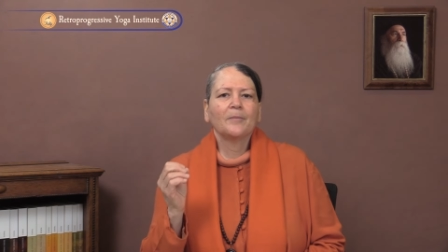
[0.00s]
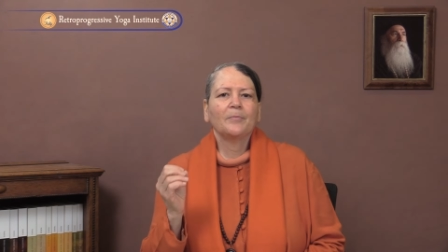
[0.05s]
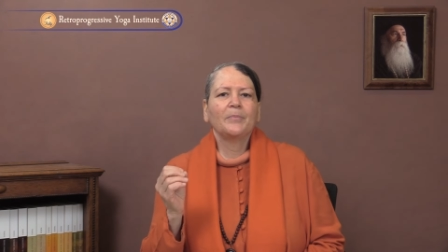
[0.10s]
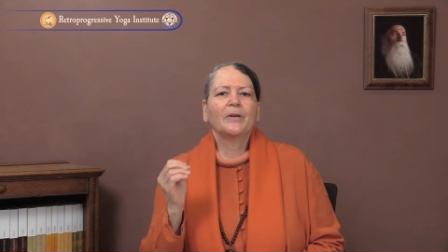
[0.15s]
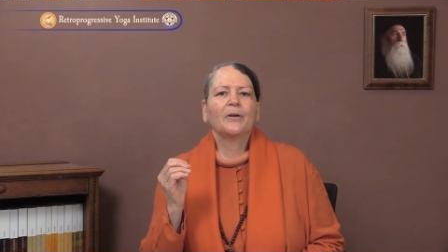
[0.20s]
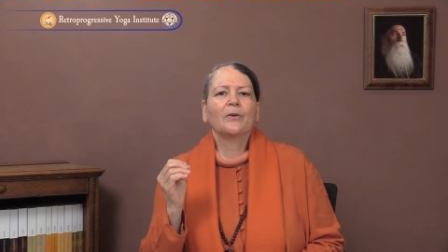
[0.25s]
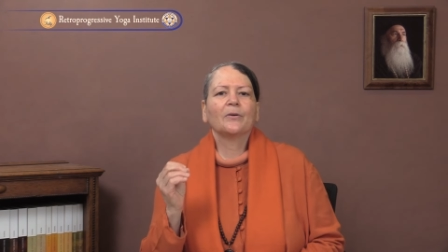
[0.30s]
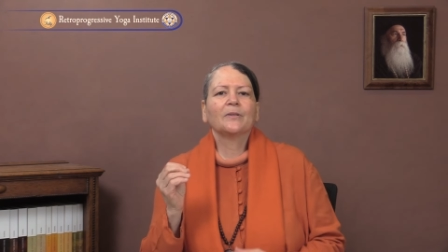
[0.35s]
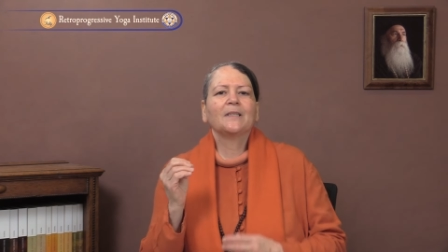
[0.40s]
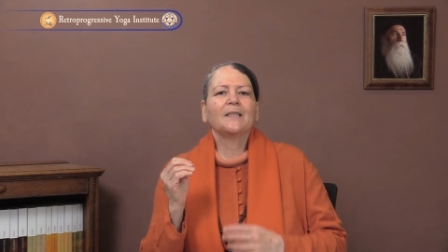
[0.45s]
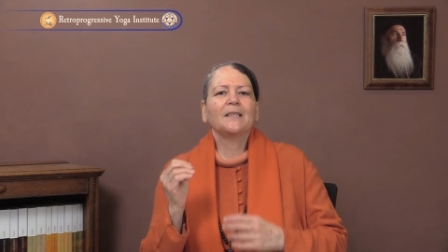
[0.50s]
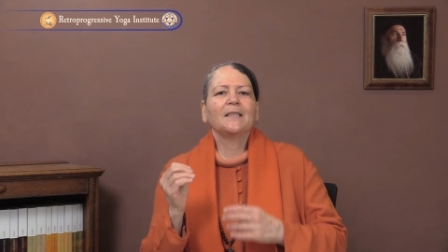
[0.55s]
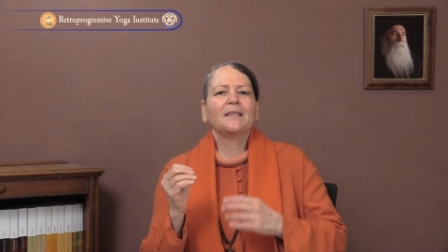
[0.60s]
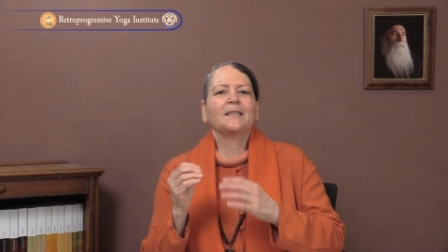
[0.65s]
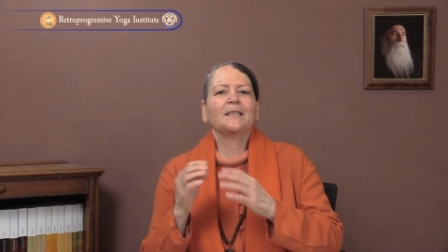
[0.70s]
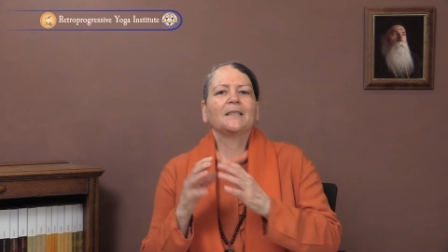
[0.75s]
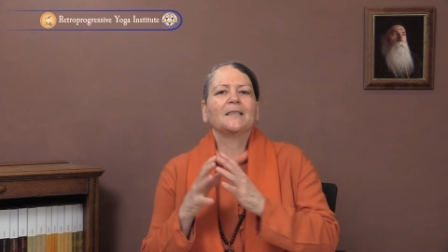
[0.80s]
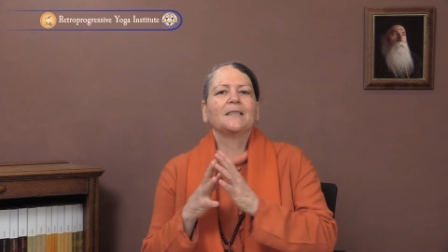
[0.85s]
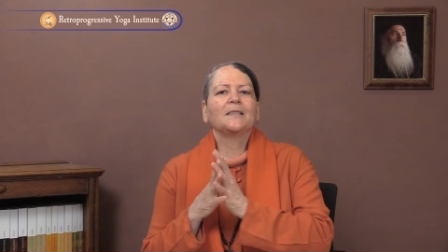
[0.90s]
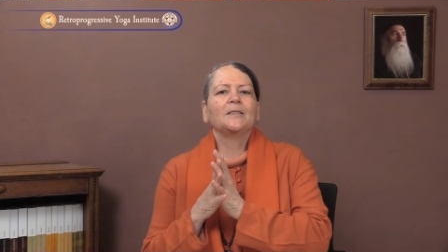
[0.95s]
because
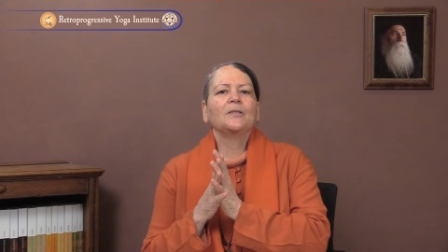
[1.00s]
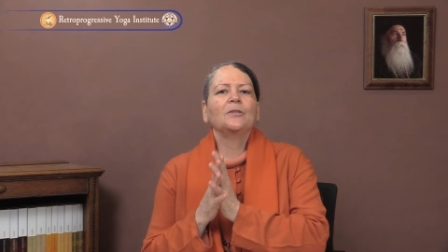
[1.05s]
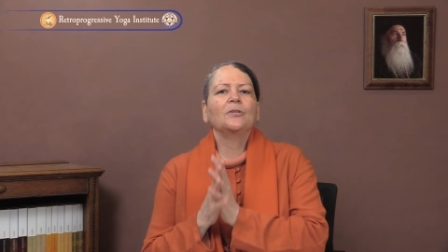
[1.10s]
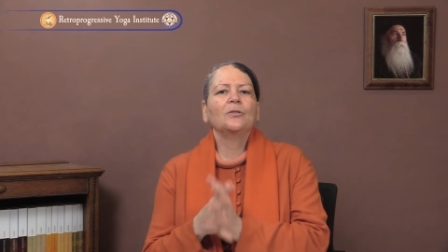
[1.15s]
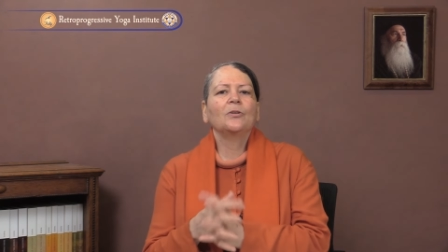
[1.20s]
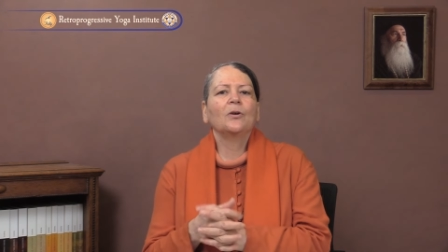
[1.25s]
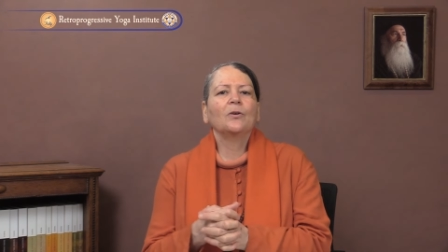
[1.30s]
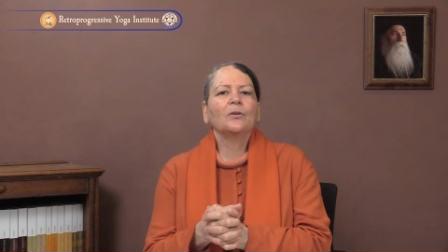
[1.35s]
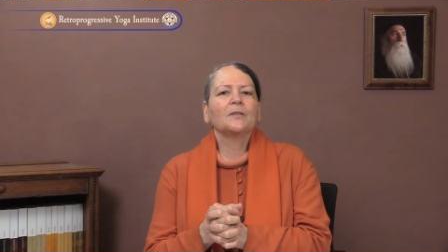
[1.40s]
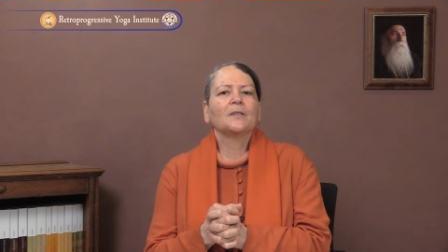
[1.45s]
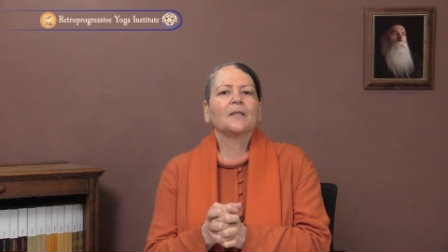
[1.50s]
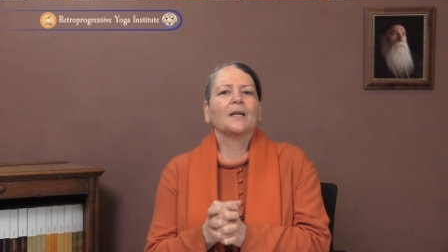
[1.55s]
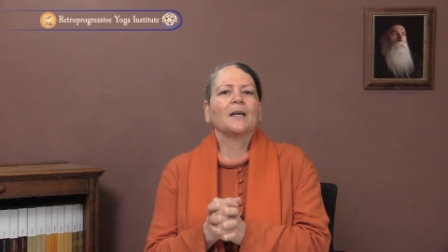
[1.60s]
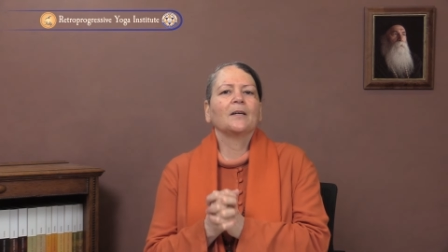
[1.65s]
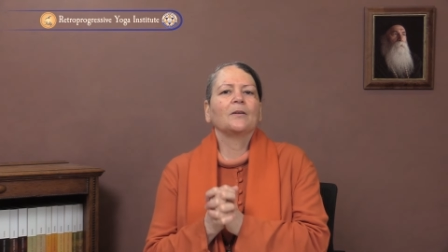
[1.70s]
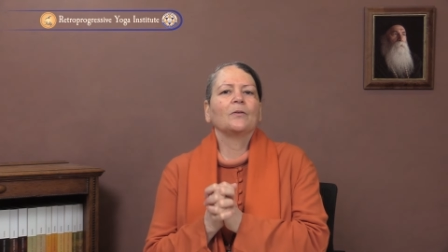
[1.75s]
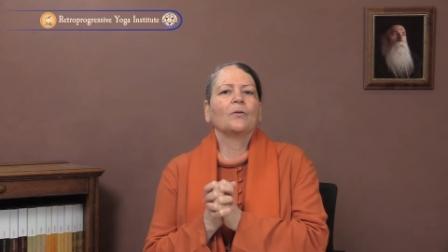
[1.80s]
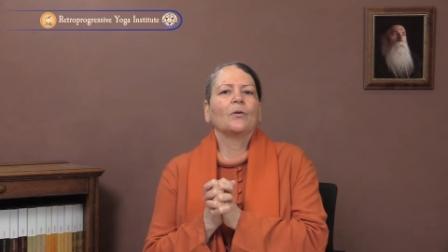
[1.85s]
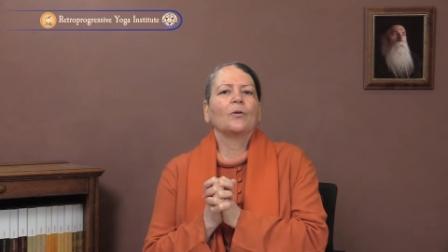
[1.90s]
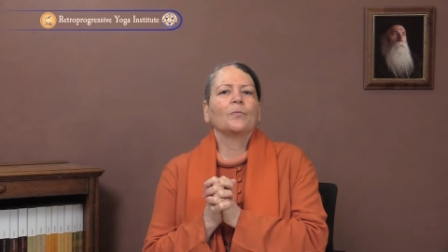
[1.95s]
it is not
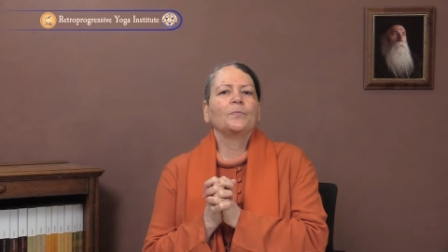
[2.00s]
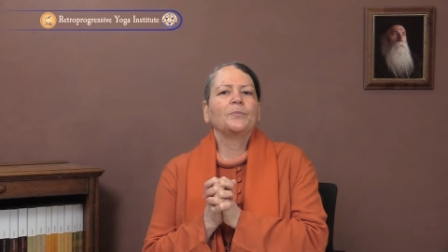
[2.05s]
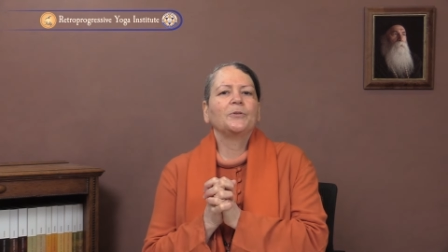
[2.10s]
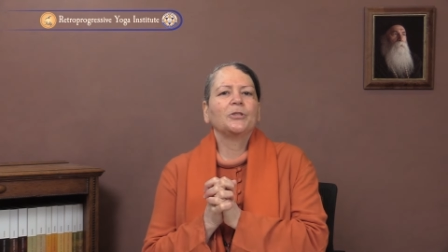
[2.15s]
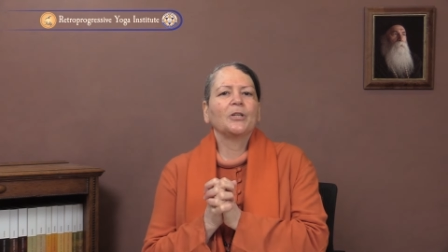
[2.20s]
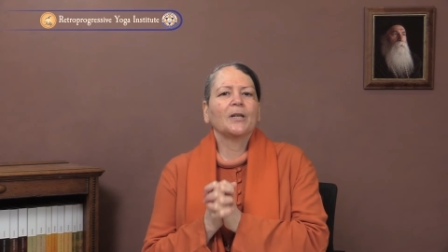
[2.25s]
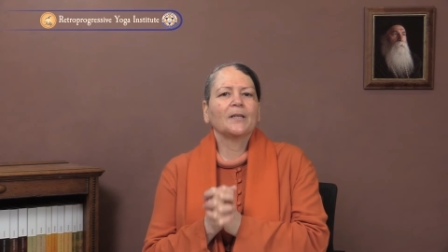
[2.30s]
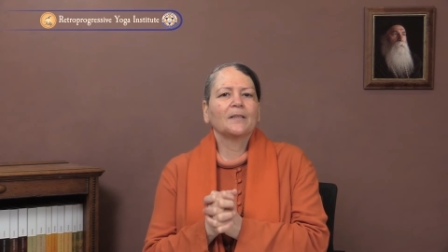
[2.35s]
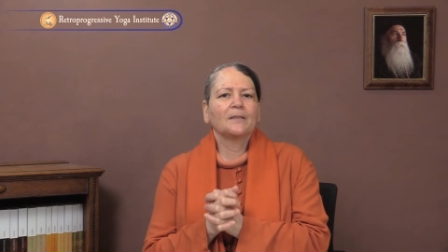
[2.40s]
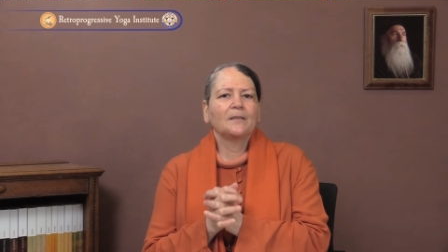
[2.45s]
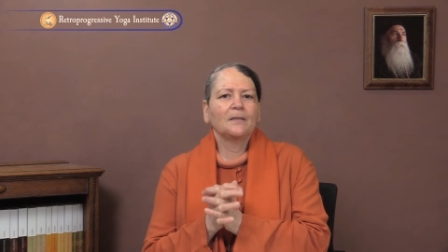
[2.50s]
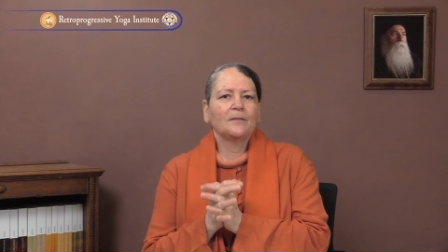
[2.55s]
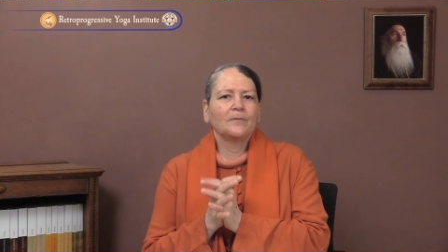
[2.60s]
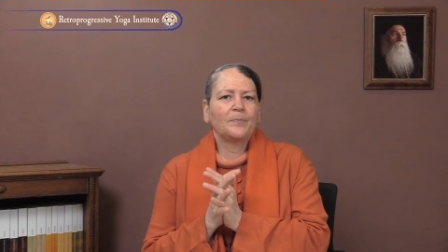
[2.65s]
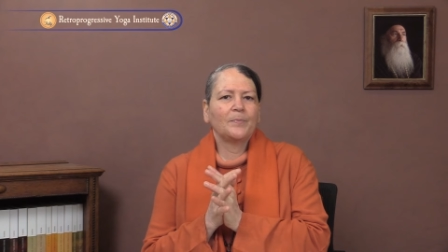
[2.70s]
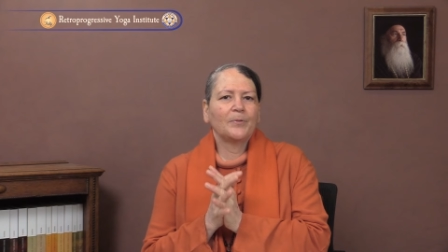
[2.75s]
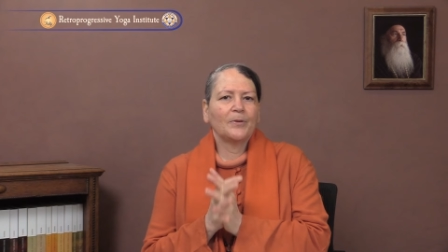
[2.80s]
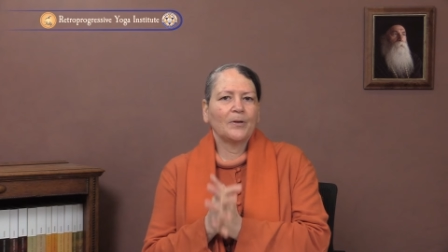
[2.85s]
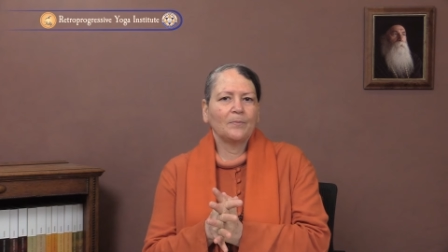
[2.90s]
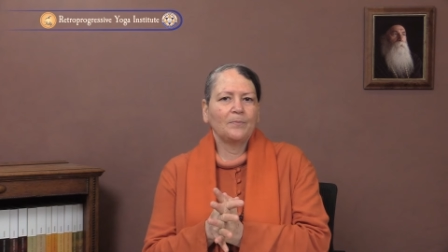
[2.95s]
an
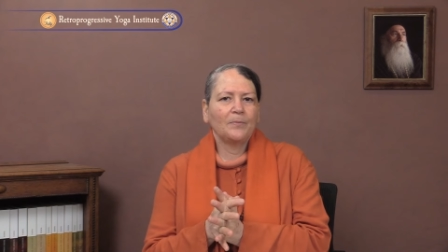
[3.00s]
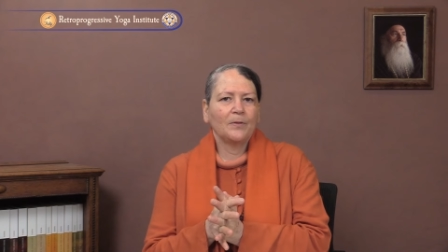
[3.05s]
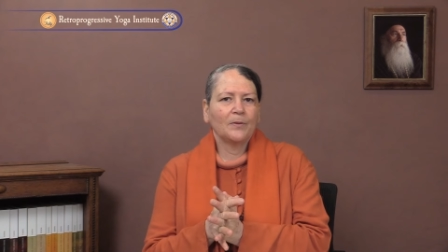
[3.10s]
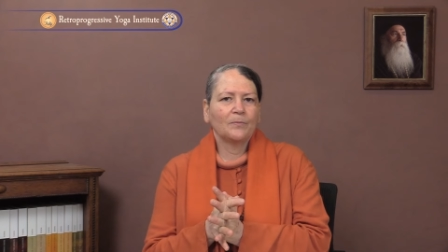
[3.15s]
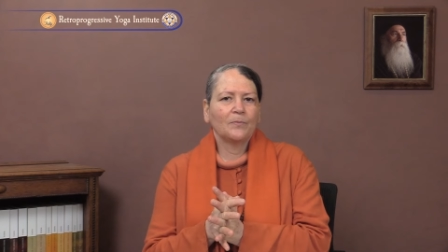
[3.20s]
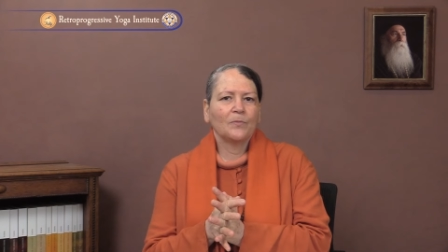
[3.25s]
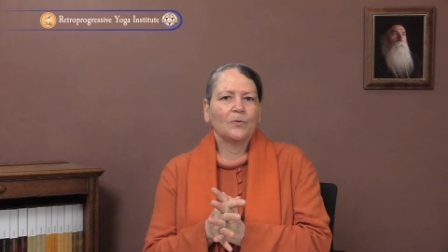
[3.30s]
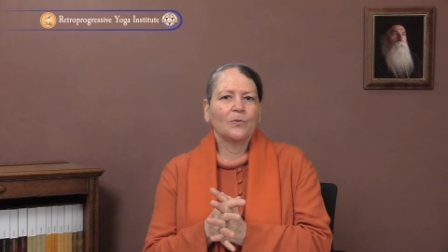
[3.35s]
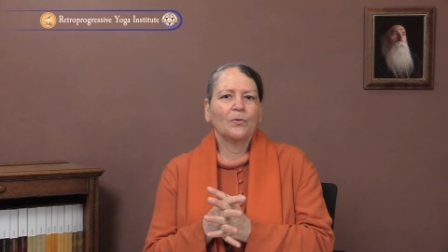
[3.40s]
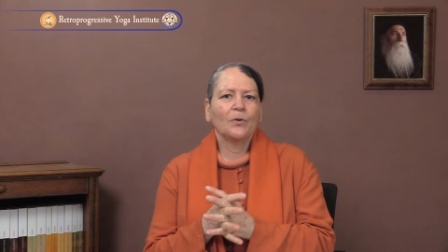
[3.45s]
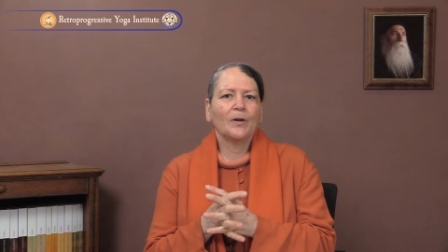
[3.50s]
objective problem,